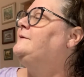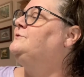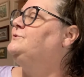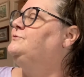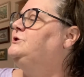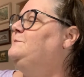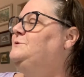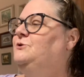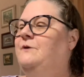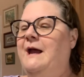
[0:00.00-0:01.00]
There's no chips
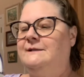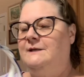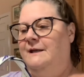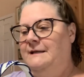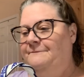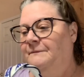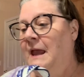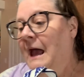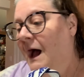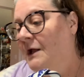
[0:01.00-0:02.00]
or cracks on it.
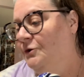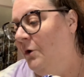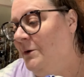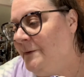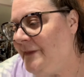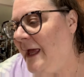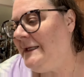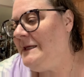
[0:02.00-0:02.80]
Along with that,